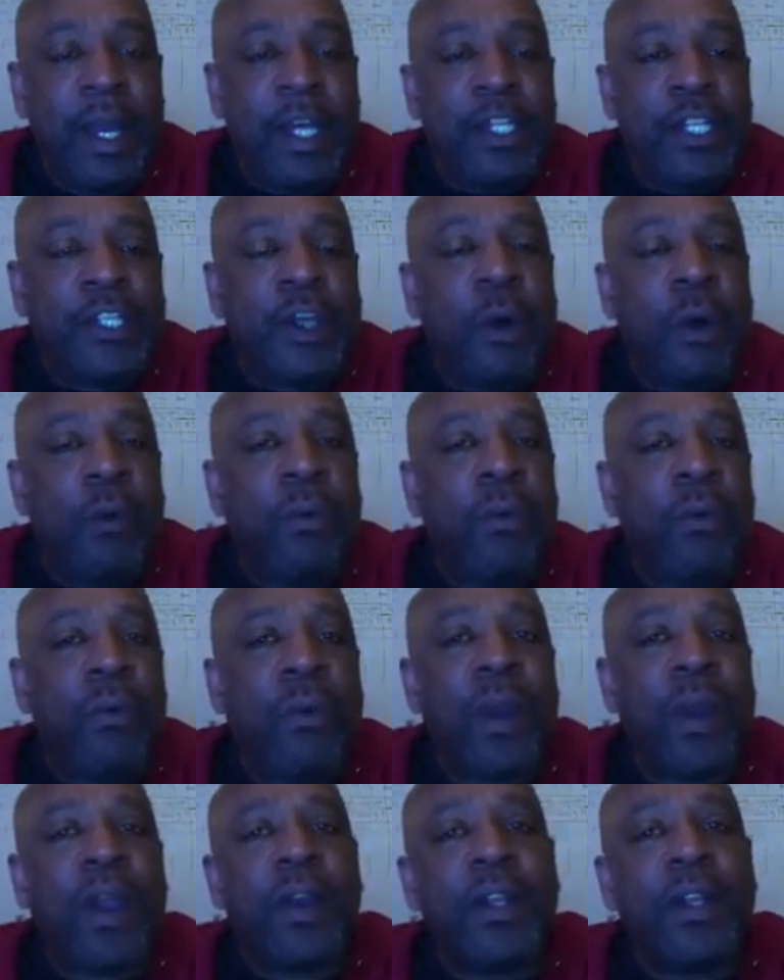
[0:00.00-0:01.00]
So
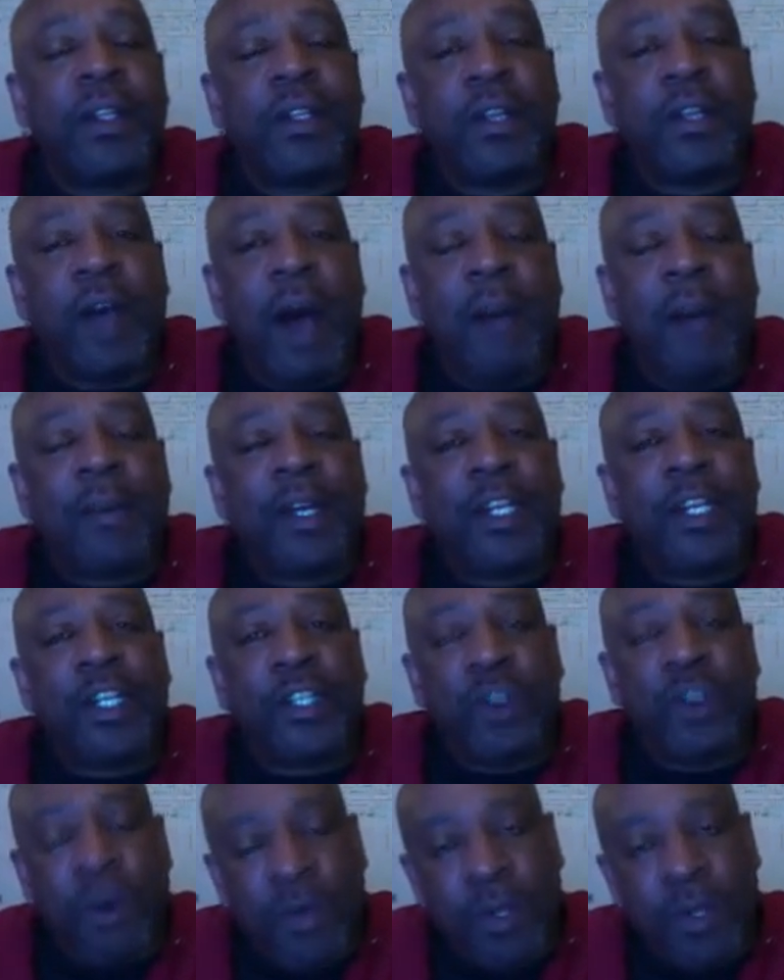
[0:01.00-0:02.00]
I'm gonna
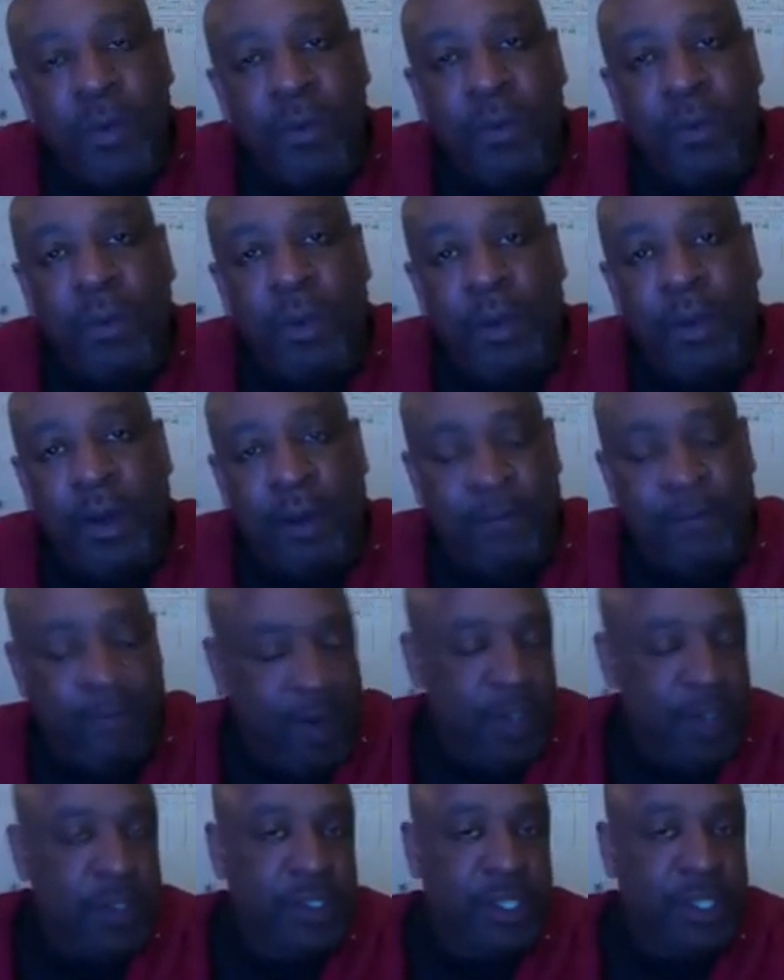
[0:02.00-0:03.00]
show you a
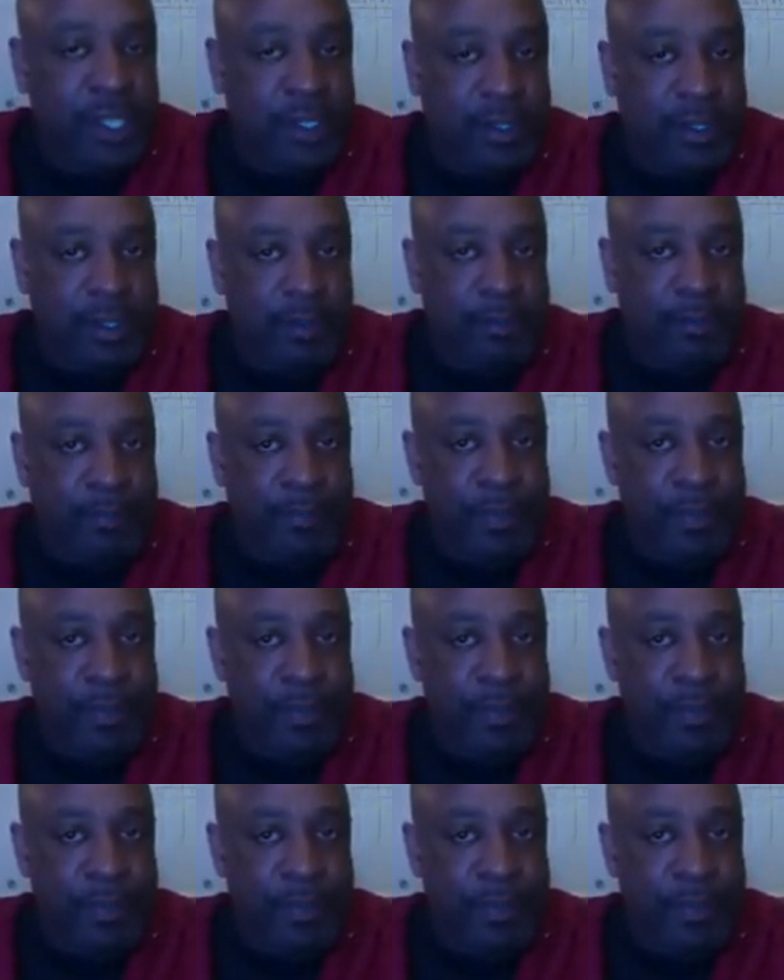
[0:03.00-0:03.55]
funnel system,